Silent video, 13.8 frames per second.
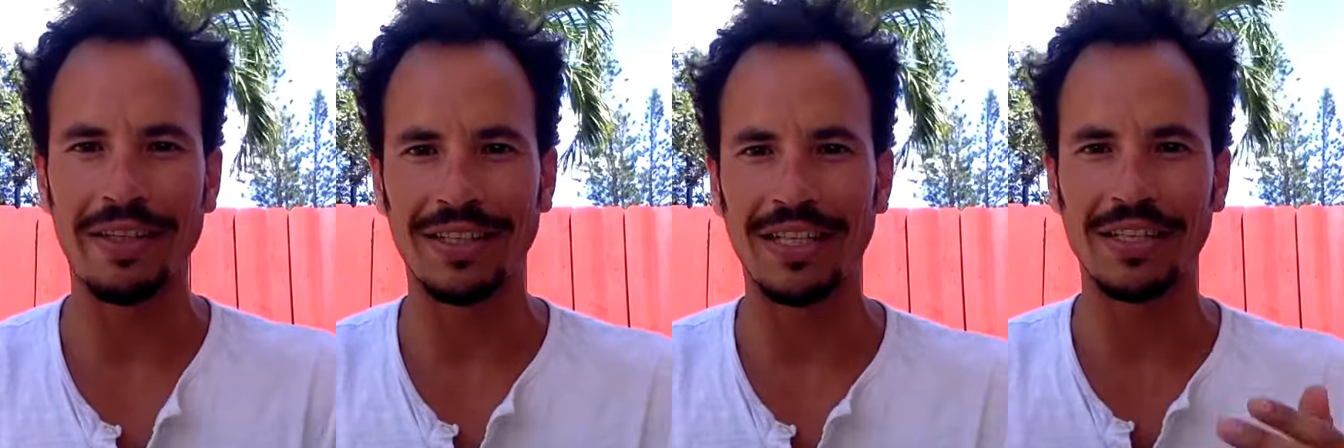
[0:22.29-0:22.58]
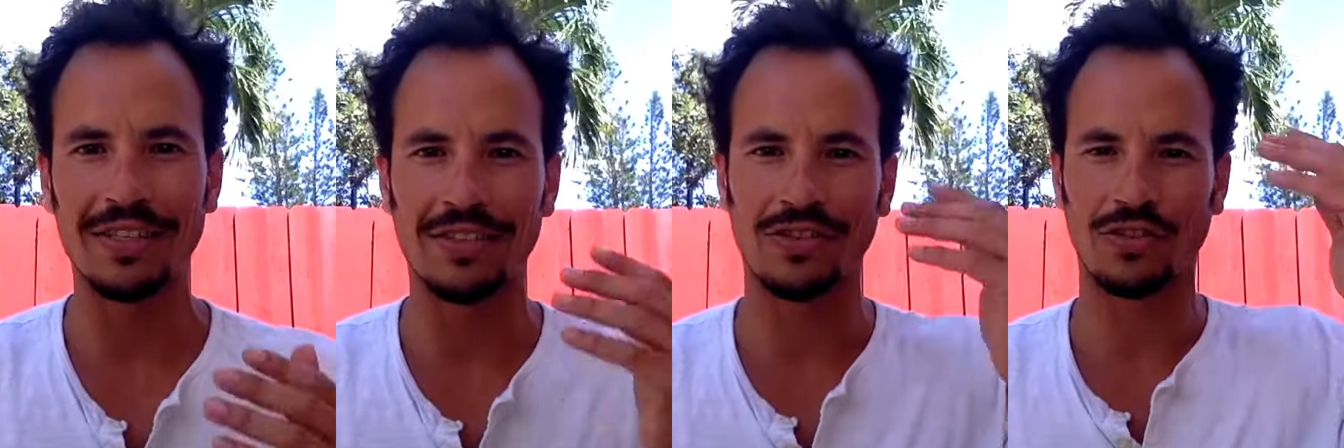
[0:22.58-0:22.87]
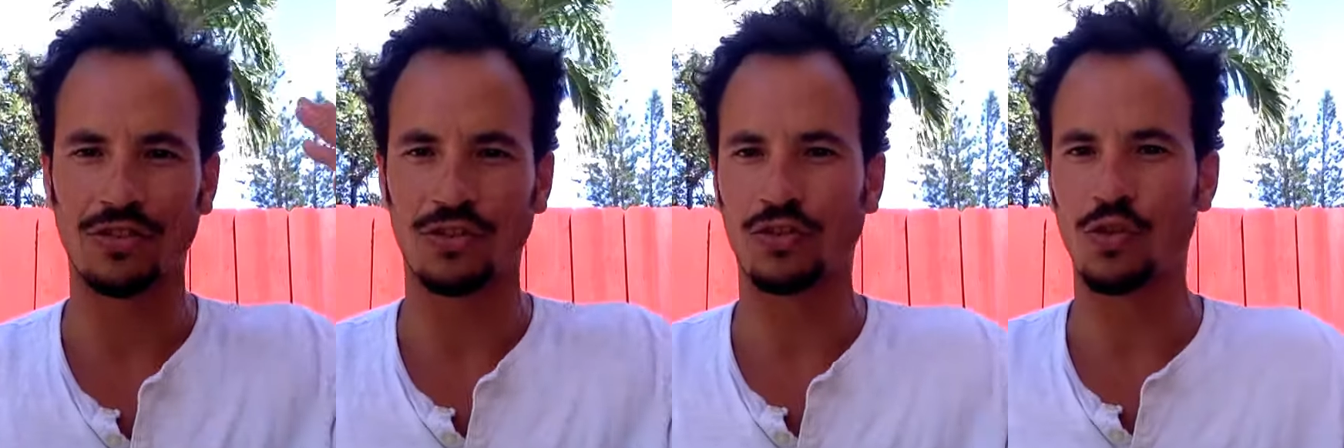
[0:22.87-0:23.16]
that this
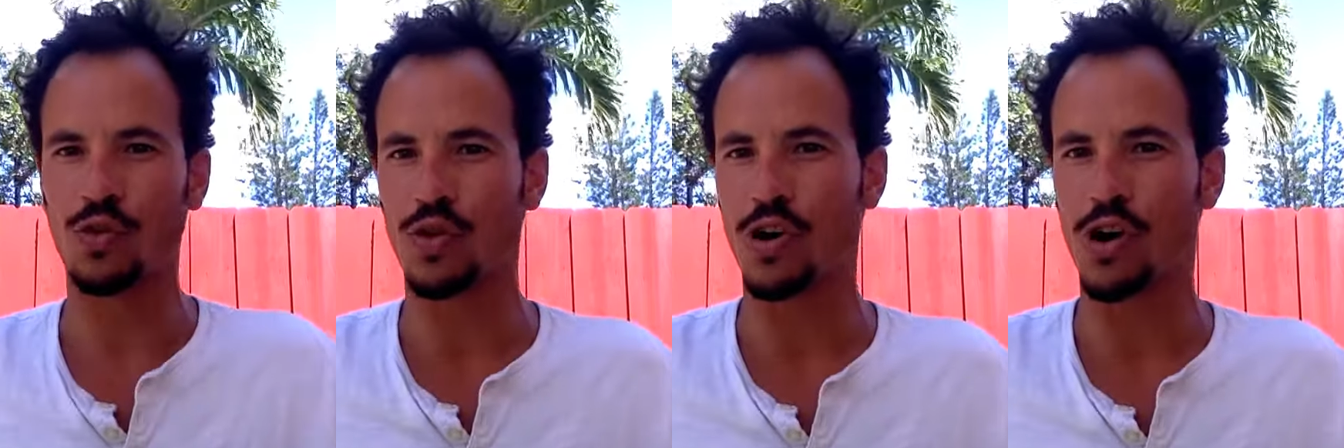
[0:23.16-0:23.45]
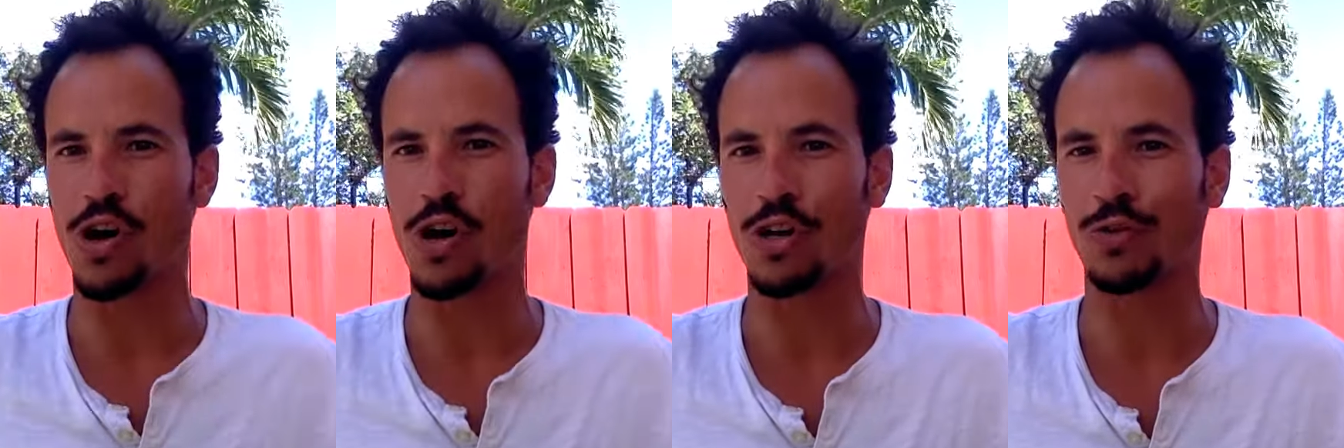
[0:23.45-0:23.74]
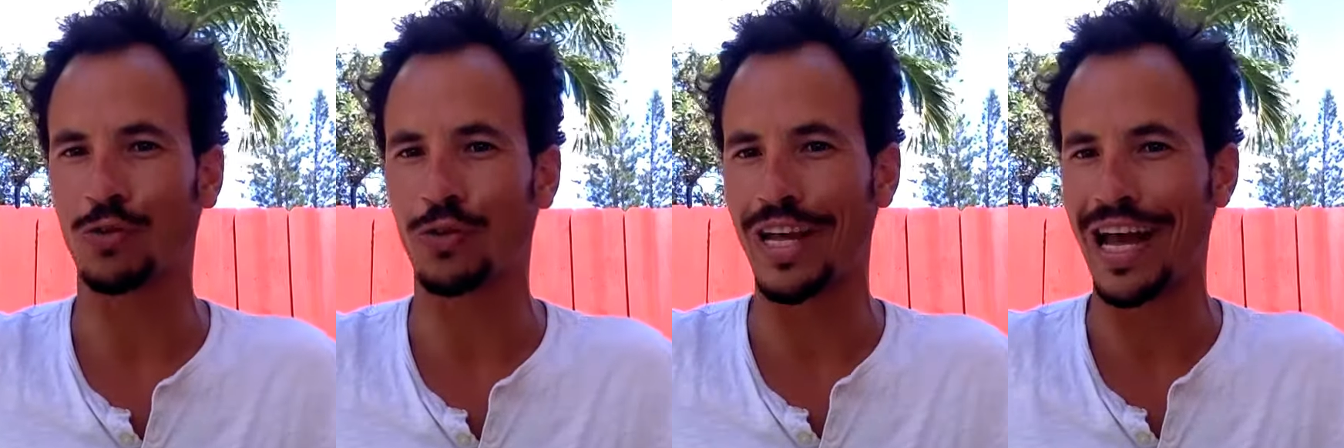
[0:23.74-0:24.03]
so-called
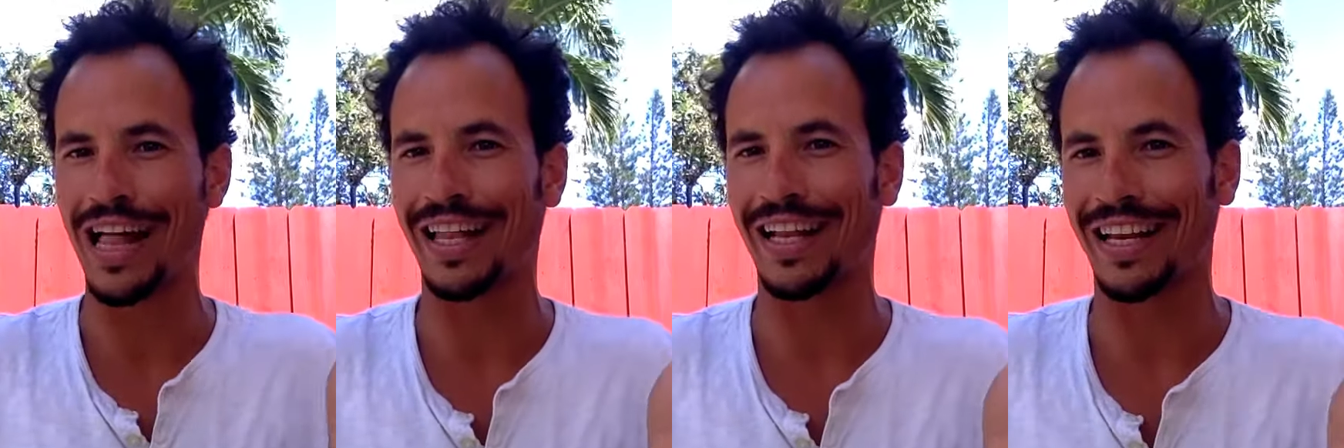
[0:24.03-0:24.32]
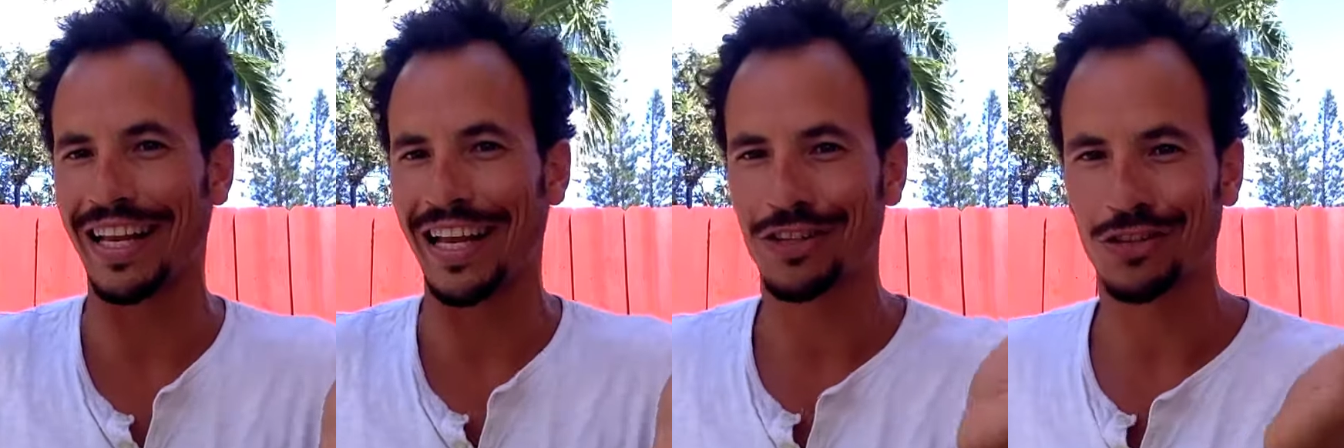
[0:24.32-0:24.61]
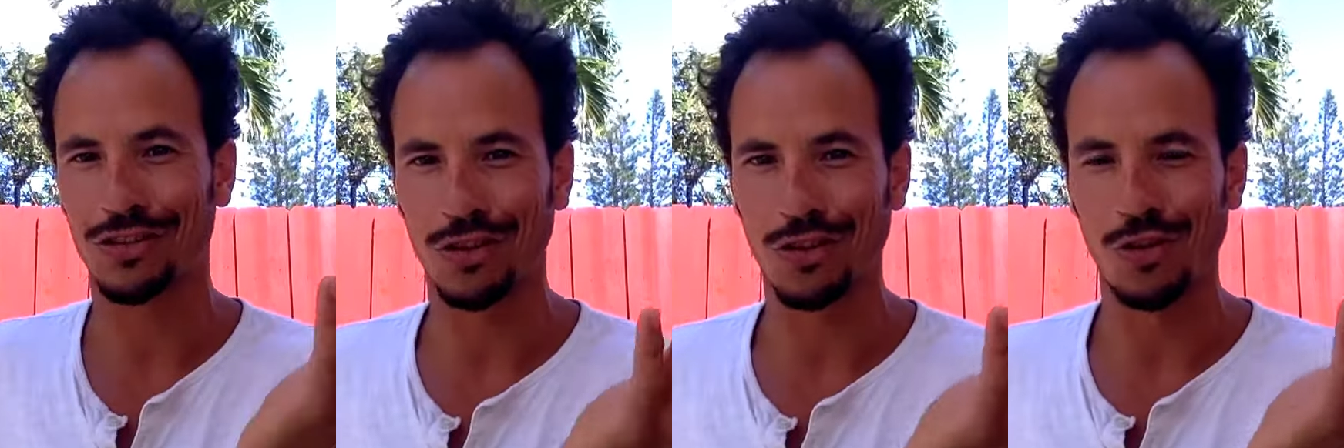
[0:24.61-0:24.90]
reality,
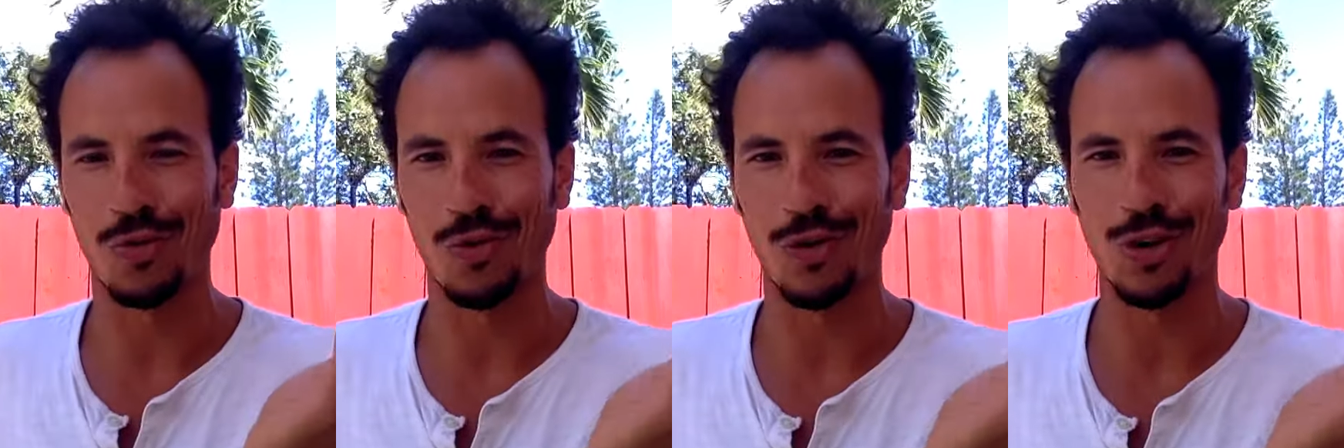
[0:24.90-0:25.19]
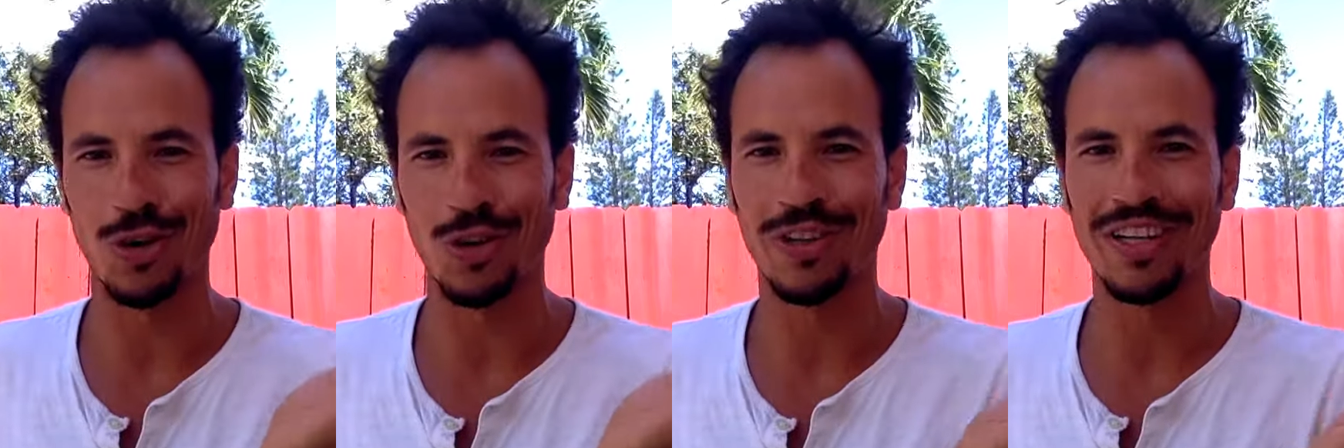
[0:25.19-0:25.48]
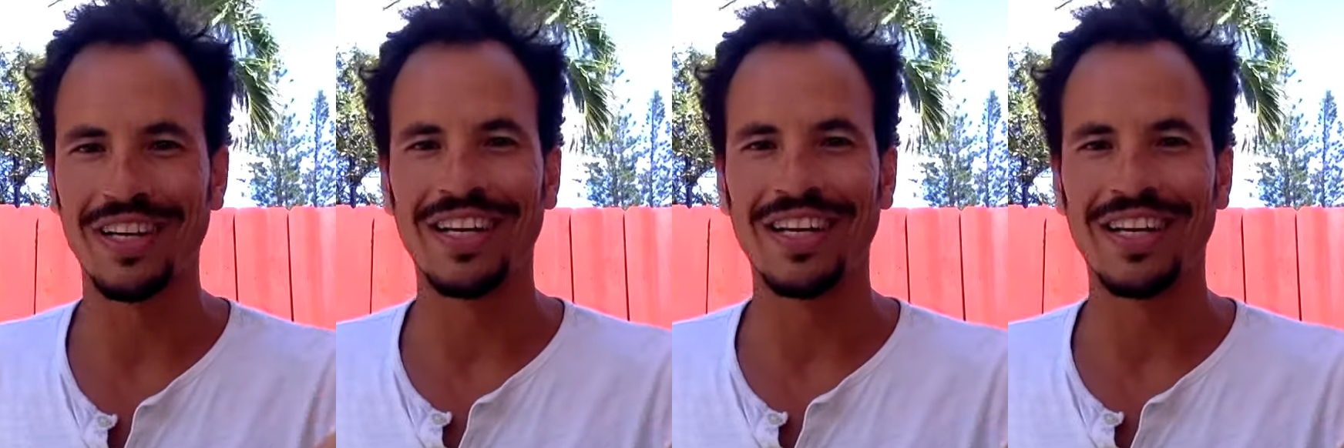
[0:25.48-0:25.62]
external world,